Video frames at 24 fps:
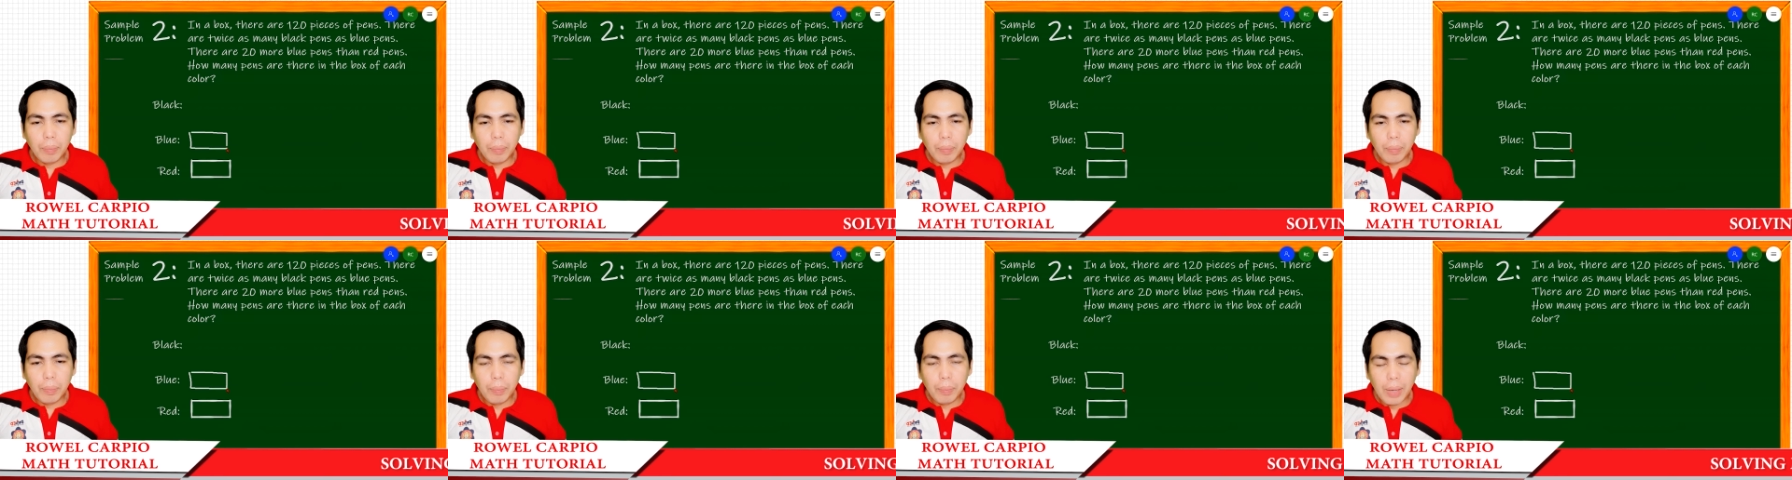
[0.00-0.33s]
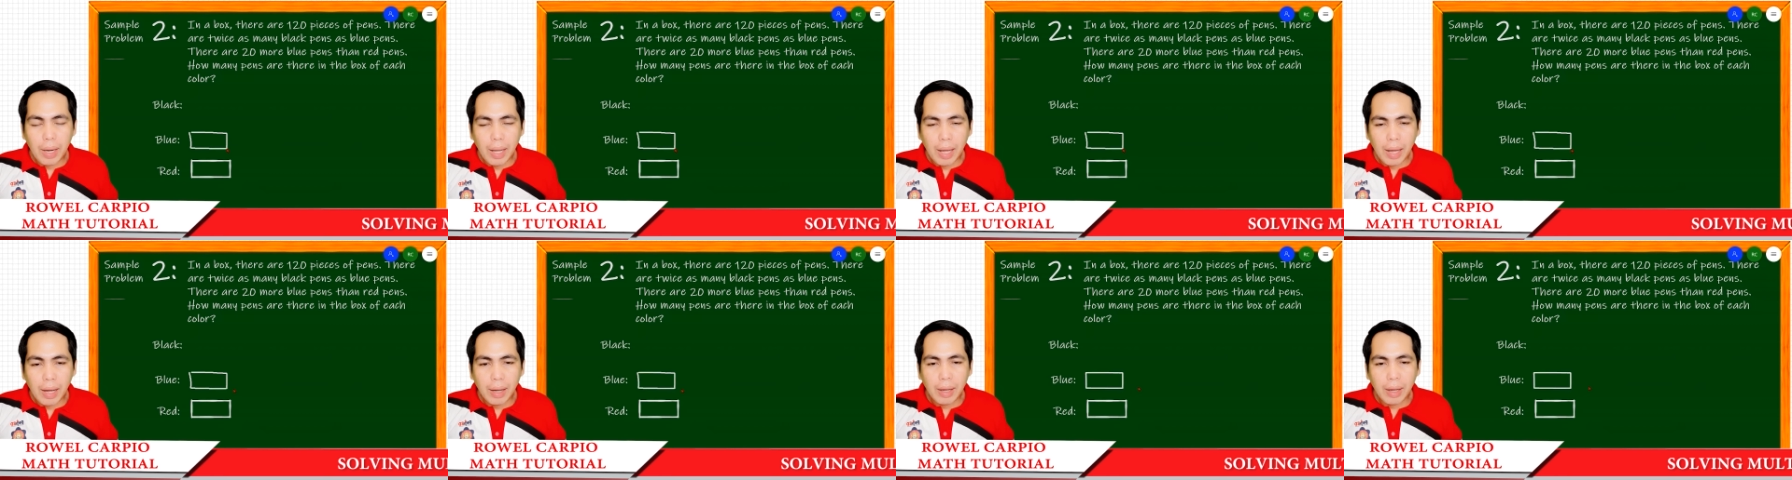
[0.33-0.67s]

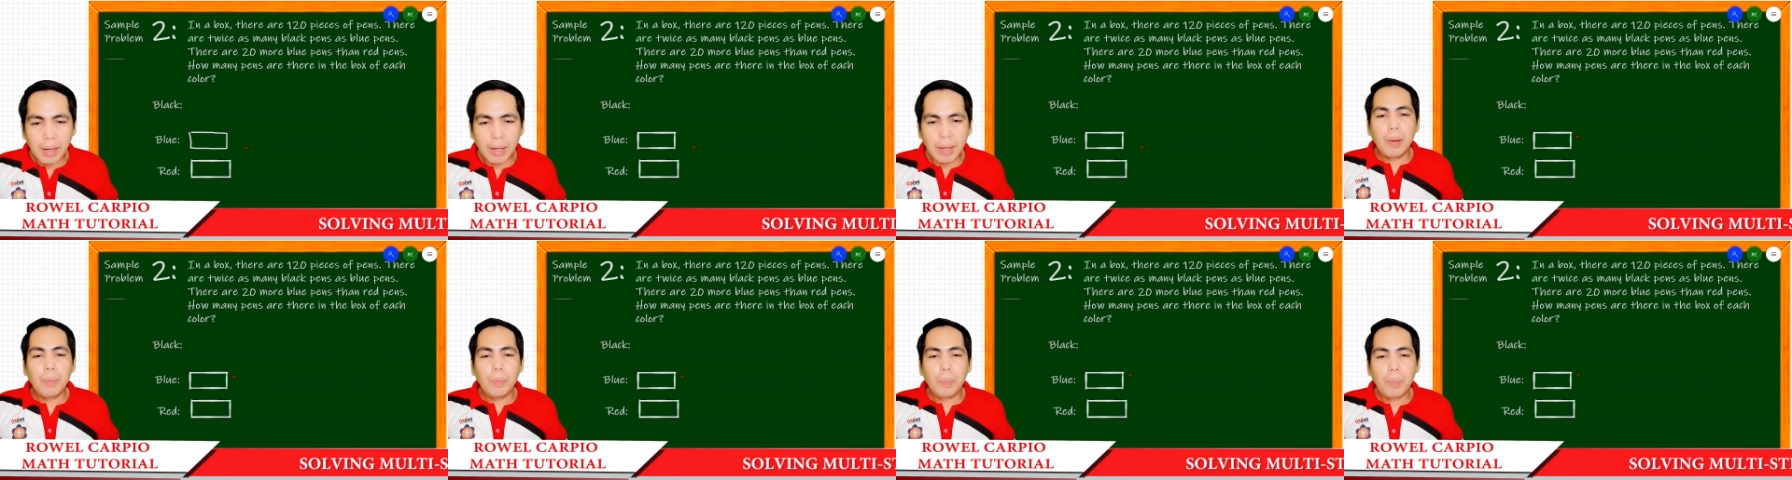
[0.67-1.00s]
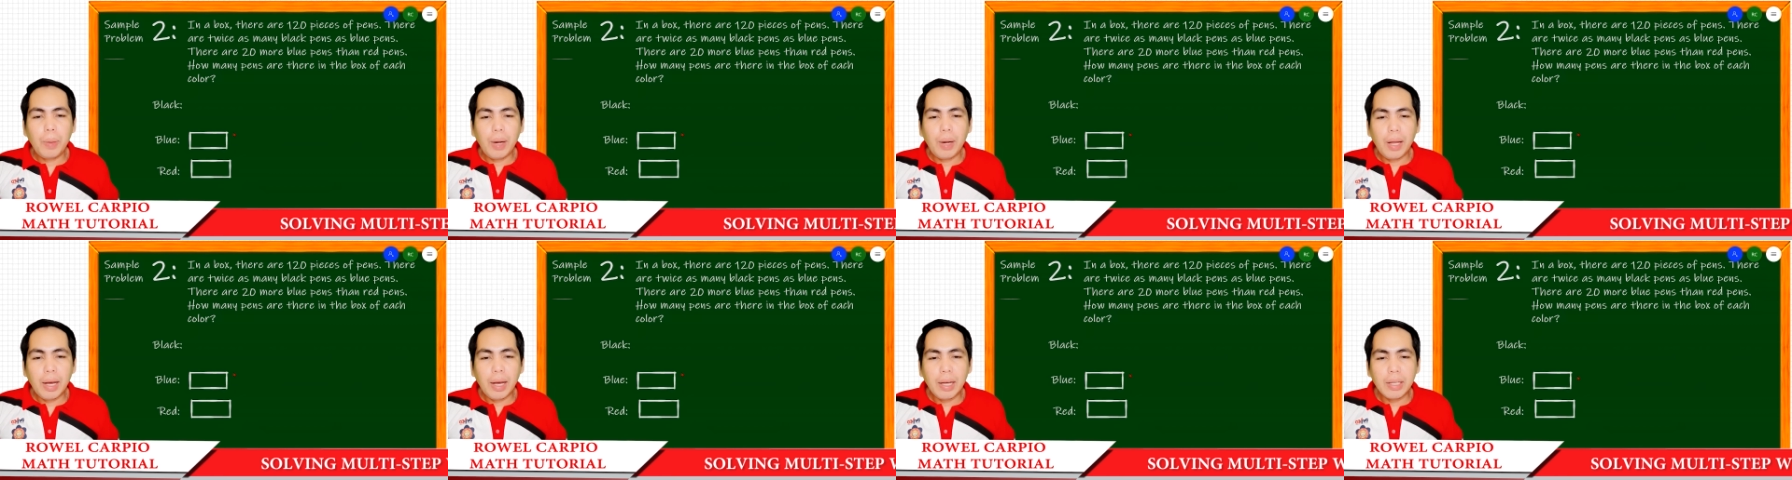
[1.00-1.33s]
block
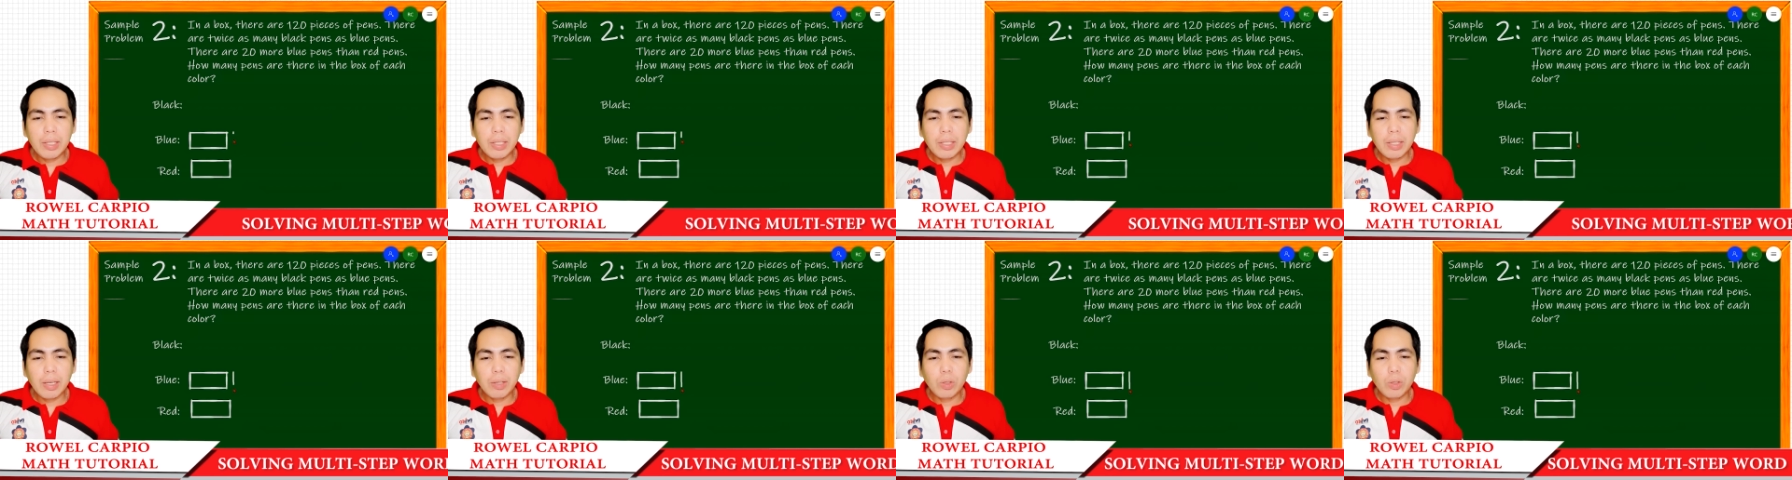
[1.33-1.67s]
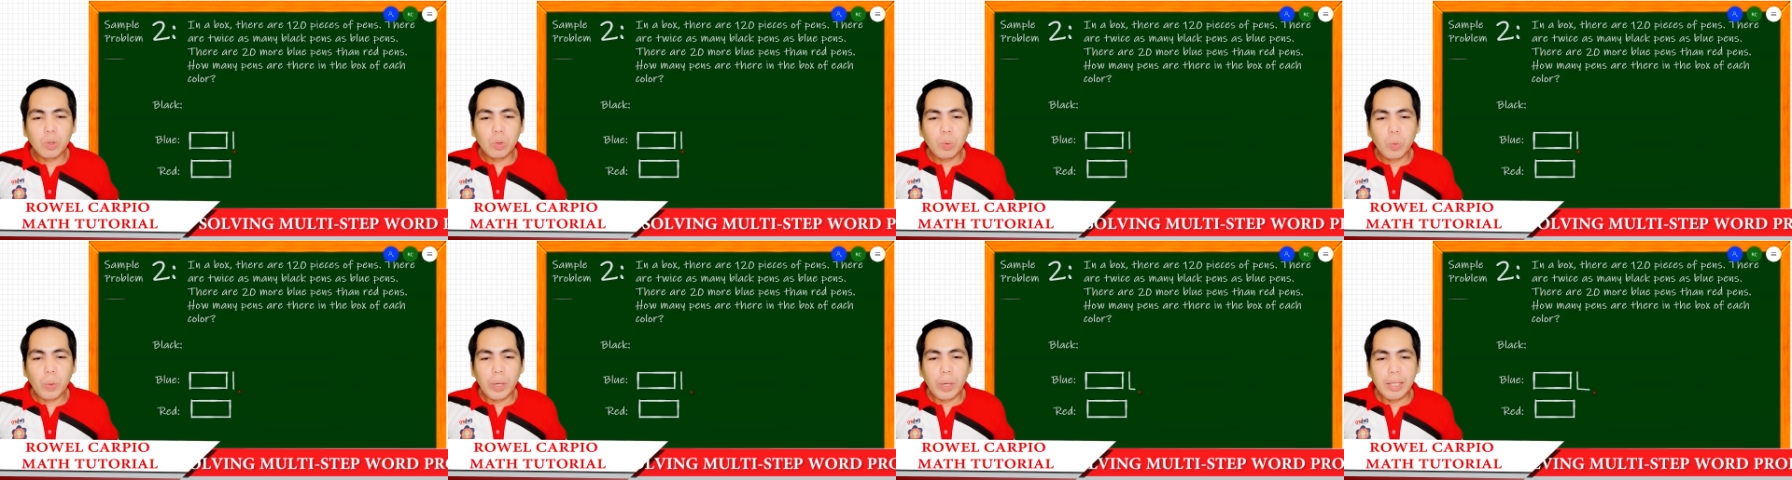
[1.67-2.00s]
plus
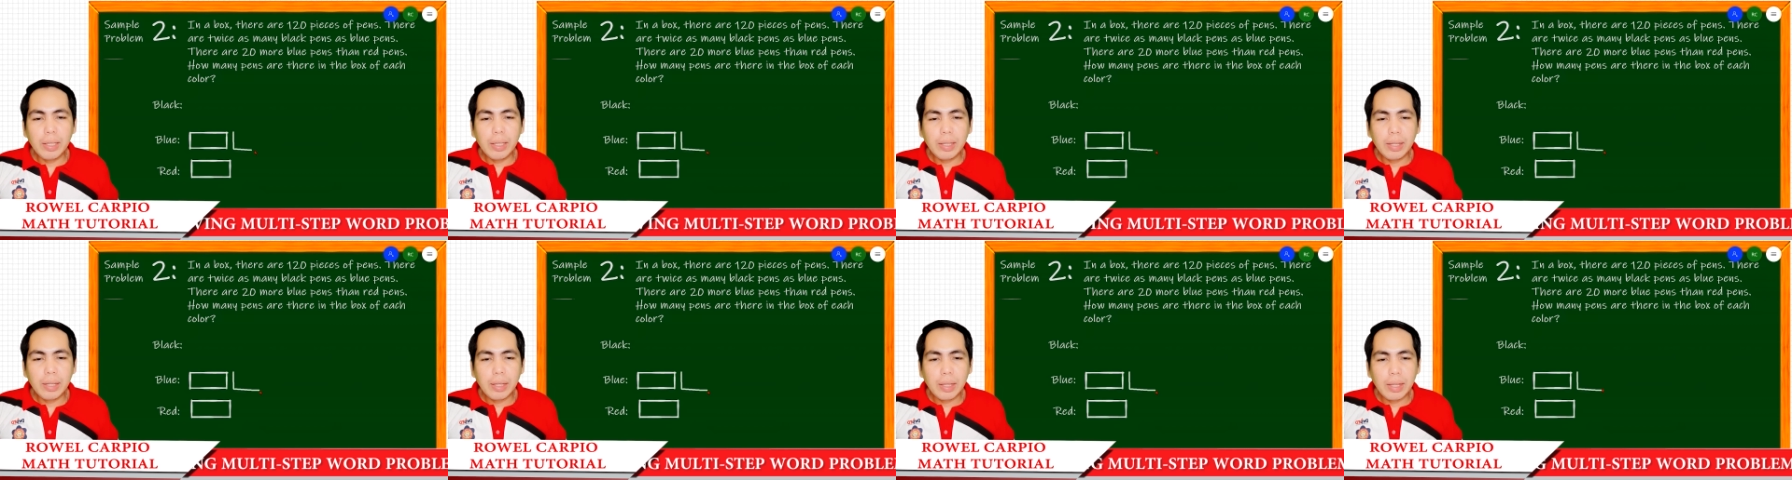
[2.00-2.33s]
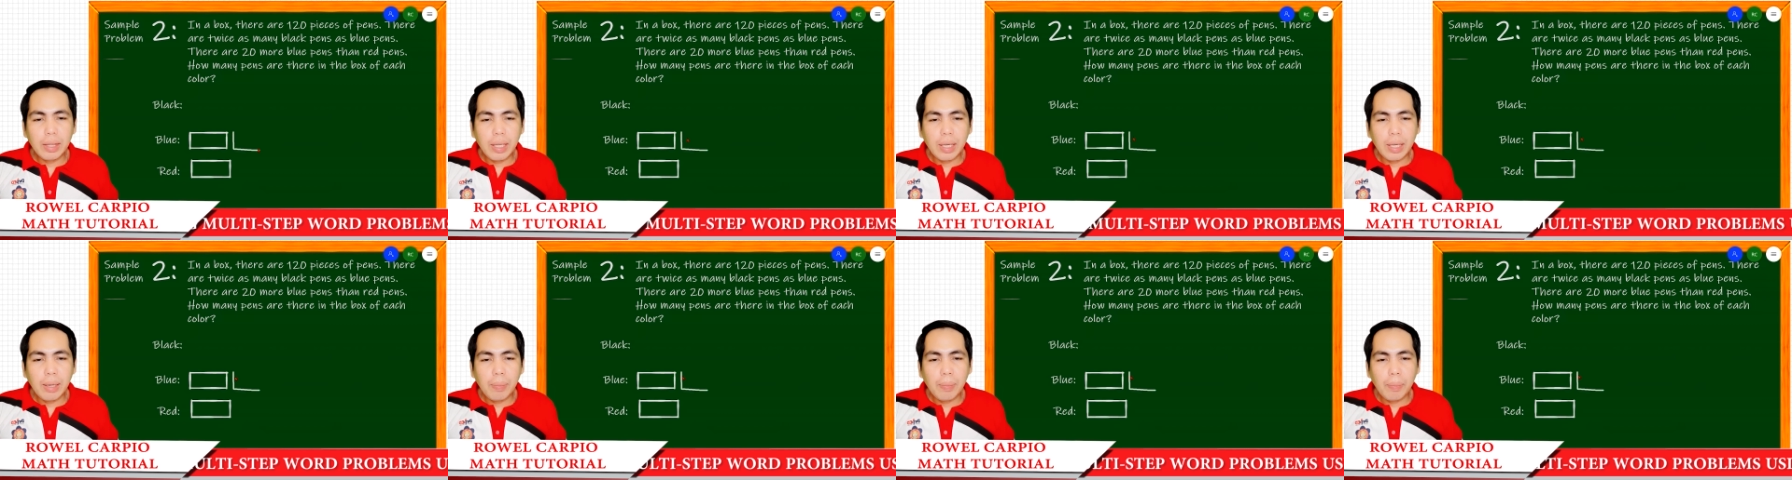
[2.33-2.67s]

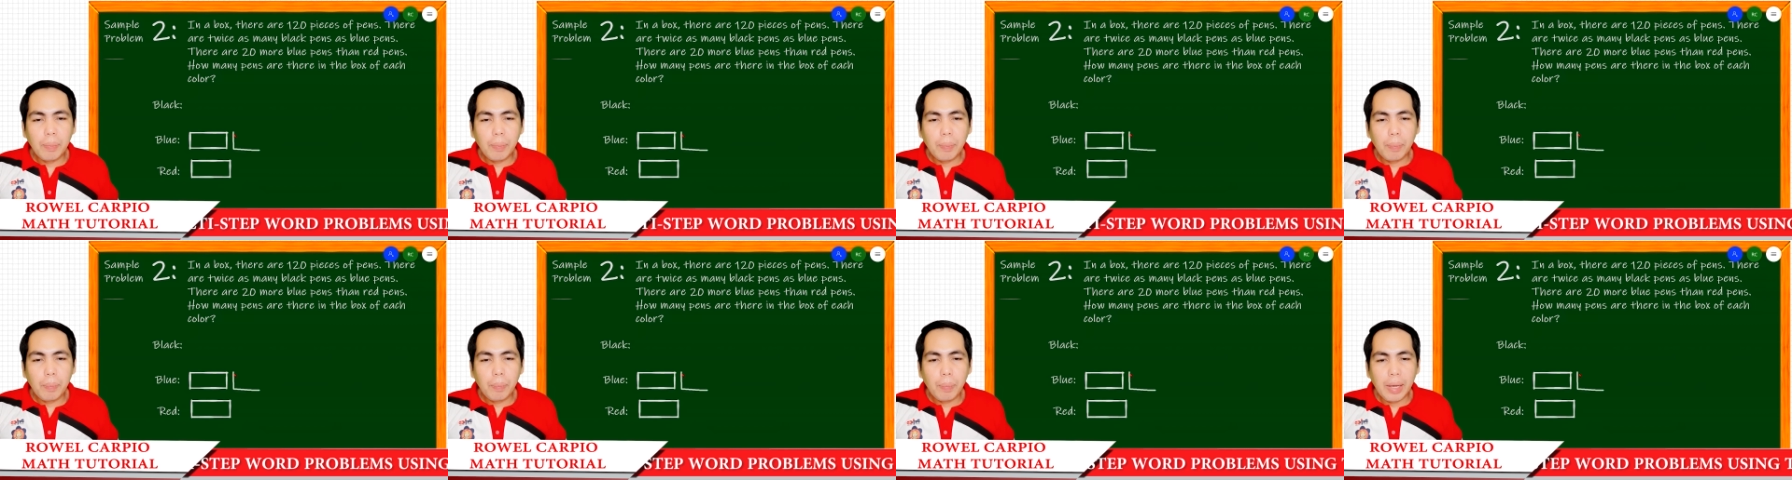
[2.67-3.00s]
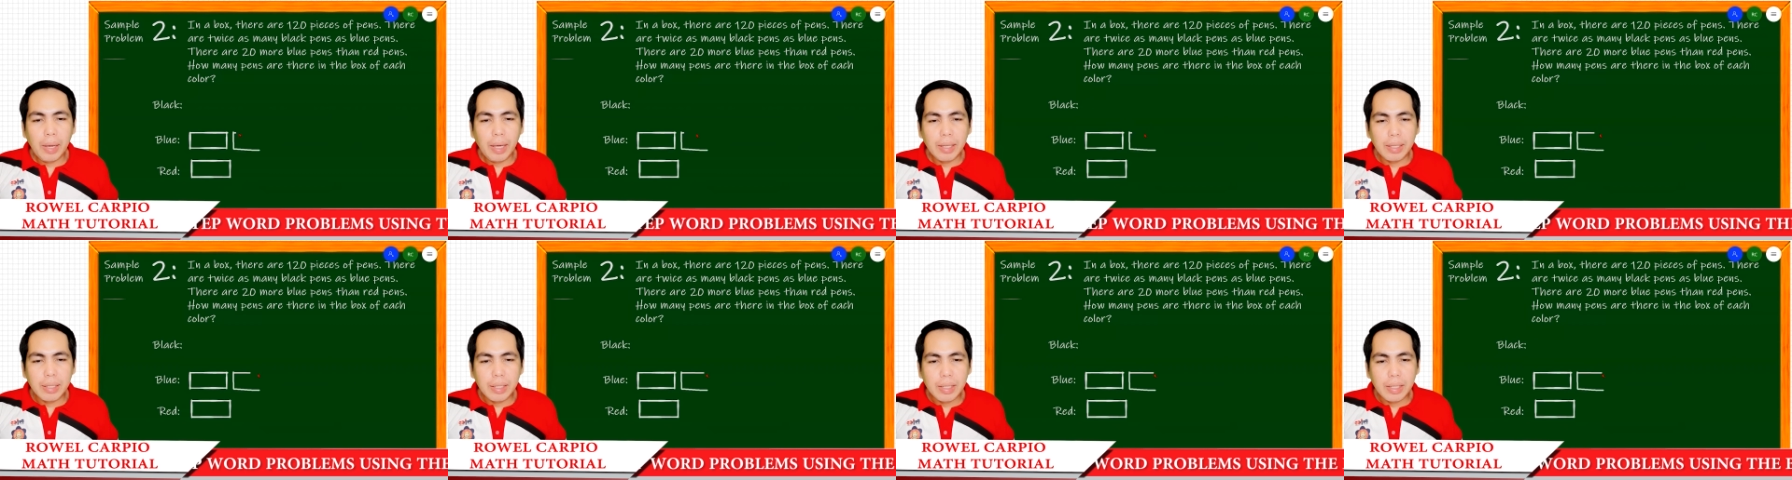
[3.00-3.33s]
20
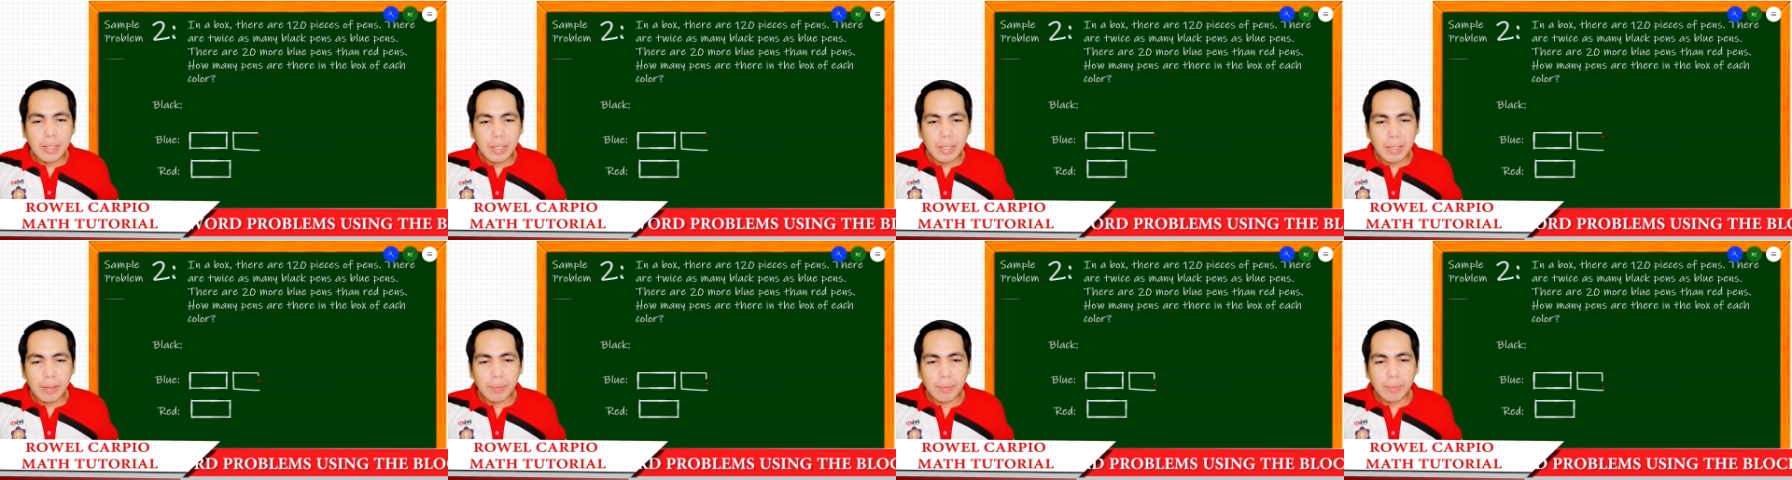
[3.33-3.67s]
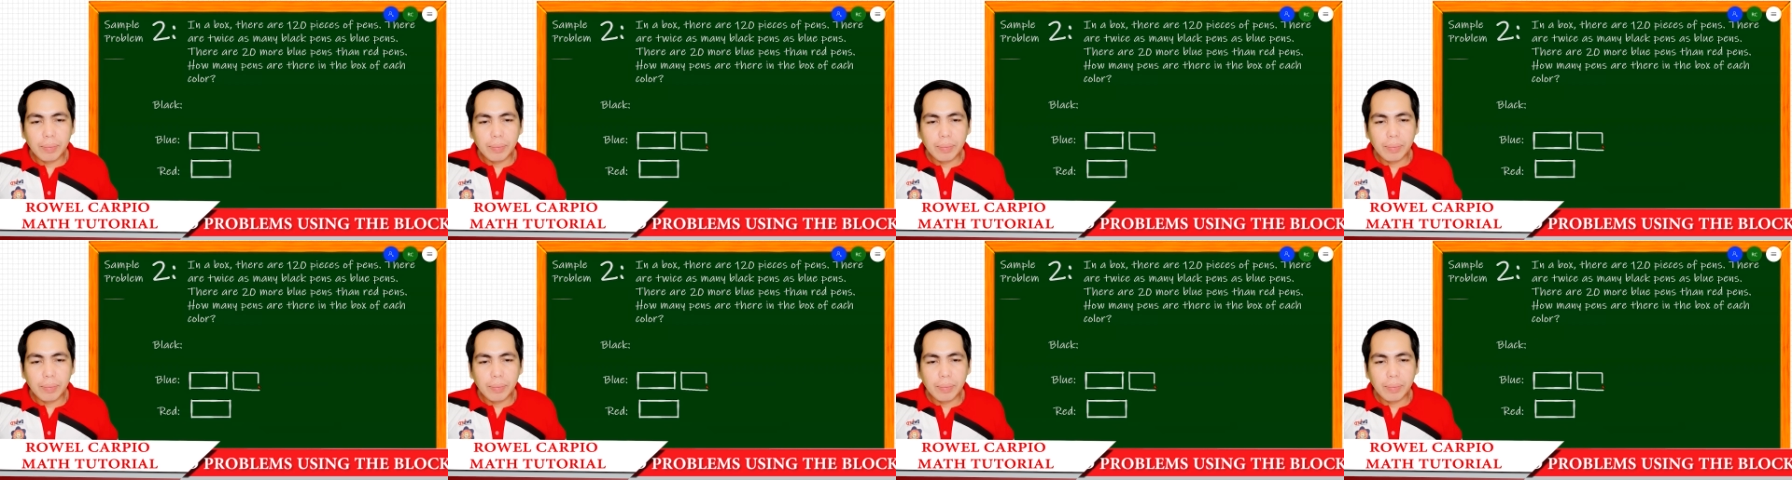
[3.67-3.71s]
pens,